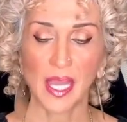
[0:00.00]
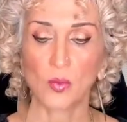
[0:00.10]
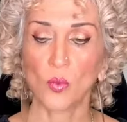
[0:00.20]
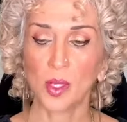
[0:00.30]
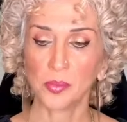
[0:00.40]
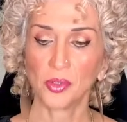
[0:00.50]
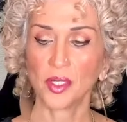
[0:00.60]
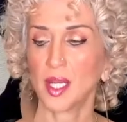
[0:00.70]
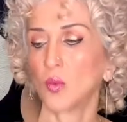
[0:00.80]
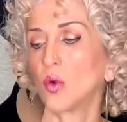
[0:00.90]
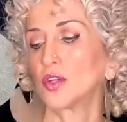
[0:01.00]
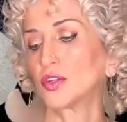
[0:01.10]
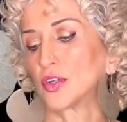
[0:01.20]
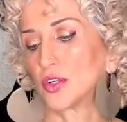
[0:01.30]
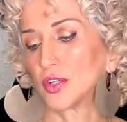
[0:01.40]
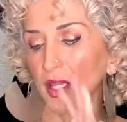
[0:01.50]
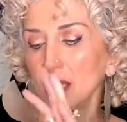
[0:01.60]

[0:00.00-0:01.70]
At one point, I wondered